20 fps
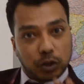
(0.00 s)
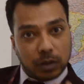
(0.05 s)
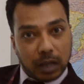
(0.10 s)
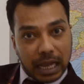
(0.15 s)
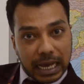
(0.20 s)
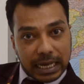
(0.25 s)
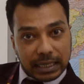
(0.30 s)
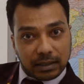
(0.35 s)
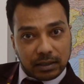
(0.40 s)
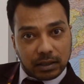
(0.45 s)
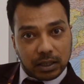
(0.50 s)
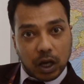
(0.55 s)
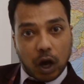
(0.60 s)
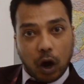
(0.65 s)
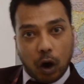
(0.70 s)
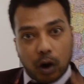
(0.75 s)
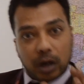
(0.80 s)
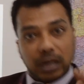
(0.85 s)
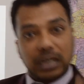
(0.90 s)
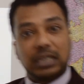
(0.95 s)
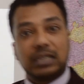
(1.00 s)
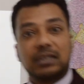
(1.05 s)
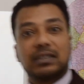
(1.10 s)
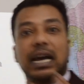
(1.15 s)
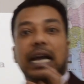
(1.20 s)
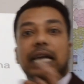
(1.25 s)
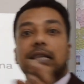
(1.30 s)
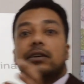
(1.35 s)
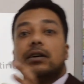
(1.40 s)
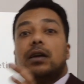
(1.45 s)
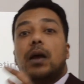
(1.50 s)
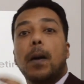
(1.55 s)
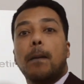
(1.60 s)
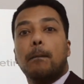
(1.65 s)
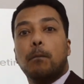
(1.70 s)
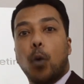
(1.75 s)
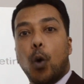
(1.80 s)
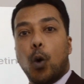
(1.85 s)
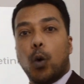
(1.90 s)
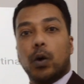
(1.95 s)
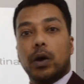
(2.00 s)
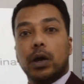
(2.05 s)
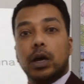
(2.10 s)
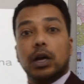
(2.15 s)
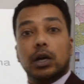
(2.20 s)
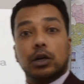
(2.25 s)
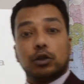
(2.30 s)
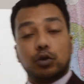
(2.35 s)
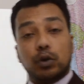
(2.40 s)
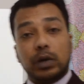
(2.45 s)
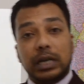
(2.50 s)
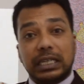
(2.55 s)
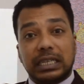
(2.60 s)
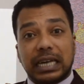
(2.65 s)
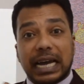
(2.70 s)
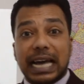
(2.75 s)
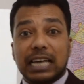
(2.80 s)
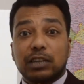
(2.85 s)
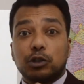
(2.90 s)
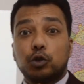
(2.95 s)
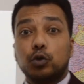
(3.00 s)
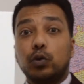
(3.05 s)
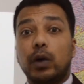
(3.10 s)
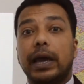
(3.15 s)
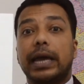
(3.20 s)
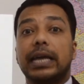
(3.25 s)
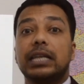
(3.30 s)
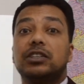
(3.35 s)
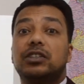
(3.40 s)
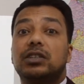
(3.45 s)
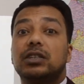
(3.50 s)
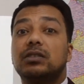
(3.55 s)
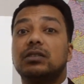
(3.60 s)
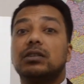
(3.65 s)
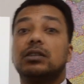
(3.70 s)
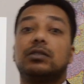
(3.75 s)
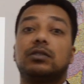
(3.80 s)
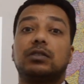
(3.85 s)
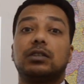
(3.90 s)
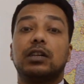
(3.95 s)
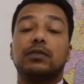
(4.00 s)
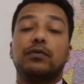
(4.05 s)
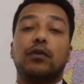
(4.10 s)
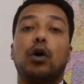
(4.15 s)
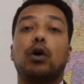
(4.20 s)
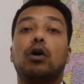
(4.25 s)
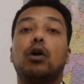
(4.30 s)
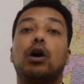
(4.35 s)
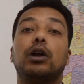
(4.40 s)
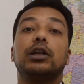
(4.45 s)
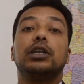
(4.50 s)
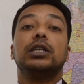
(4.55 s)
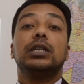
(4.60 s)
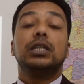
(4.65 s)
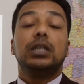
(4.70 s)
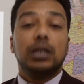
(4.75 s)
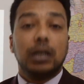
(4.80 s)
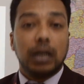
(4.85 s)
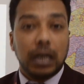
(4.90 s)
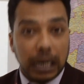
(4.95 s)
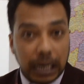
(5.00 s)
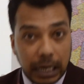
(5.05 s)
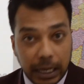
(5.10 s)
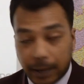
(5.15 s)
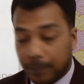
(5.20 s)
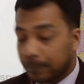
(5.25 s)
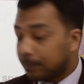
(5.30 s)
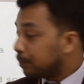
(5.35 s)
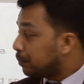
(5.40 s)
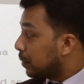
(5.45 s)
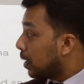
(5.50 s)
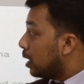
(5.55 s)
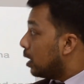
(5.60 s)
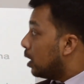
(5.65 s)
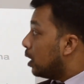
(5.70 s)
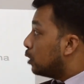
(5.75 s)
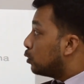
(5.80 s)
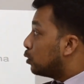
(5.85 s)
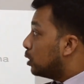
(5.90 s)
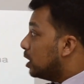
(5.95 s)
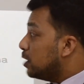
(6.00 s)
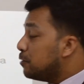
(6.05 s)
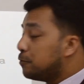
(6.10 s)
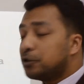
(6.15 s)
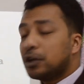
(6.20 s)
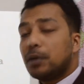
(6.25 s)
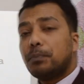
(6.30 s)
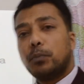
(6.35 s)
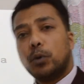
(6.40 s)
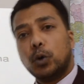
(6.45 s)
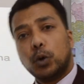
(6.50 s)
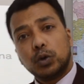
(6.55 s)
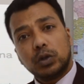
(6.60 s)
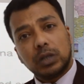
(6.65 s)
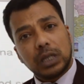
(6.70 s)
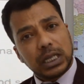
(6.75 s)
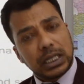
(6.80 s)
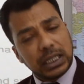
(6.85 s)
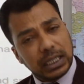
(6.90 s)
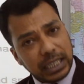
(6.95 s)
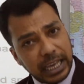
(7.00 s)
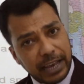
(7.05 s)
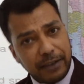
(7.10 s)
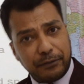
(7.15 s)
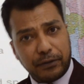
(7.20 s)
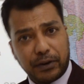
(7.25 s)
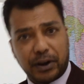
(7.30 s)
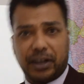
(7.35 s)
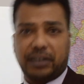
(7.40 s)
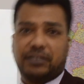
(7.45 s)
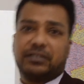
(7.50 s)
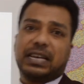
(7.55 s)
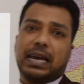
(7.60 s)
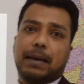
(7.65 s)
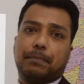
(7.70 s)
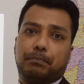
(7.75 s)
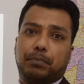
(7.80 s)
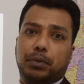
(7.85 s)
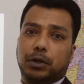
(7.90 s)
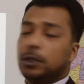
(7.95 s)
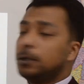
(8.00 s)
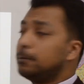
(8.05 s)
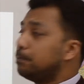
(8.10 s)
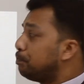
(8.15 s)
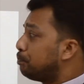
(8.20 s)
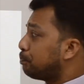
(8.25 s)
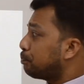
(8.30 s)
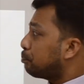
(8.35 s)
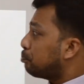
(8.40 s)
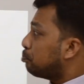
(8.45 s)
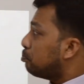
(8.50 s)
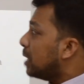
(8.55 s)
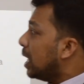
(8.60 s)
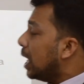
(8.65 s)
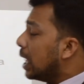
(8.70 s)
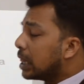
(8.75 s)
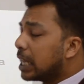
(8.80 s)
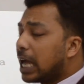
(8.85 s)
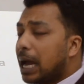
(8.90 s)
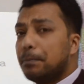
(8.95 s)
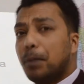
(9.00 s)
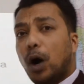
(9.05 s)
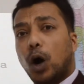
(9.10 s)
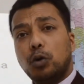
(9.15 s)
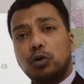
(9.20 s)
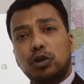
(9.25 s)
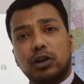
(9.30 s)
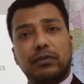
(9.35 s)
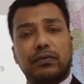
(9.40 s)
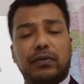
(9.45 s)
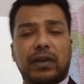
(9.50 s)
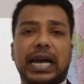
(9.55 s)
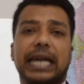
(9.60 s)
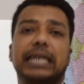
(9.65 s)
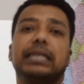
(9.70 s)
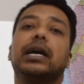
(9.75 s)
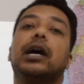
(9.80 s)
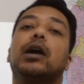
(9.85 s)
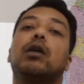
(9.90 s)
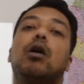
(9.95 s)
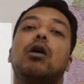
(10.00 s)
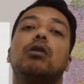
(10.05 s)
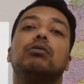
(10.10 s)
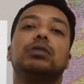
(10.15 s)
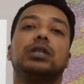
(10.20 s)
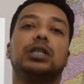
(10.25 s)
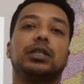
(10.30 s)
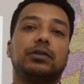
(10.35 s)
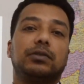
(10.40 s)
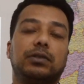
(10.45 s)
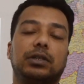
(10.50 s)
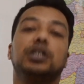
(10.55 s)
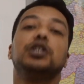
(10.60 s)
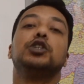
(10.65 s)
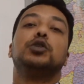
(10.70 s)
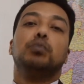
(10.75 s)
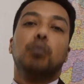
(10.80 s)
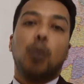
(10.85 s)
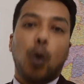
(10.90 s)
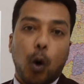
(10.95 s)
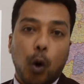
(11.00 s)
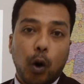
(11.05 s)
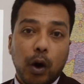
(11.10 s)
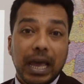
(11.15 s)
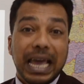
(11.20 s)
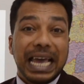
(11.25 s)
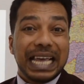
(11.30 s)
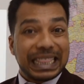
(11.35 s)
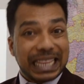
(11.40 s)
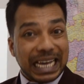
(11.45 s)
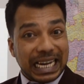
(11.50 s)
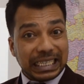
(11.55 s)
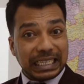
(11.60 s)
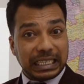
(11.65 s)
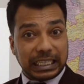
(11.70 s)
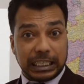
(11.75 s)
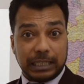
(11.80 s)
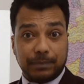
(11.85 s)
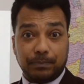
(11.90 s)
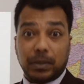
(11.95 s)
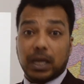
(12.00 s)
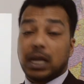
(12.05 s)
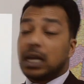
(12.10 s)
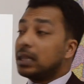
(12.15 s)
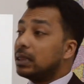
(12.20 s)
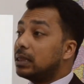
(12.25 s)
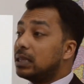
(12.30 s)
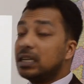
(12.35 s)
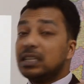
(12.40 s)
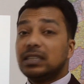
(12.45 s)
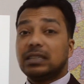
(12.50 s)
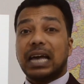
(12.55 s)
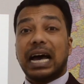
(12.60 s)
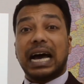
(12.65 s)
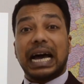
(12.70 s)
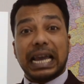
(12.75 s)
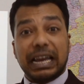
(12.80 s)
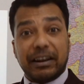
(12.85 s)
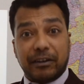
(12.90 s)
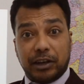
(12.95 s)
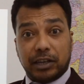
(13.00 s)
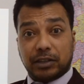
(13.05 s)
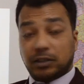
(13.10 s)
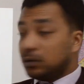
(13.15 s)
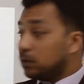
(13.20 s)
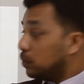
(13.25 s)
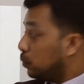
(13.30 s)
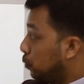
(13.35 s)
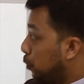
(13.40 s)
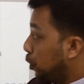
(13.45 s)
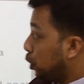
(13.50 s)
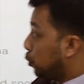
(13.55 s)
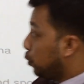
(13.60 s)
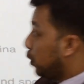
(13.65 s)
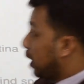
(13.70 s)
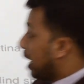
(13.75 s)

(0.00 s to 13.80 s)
less or it is either more. So it has to adjust itself accordingly. So if suppose, say for example, the amount of light around us is more, that time this iris which we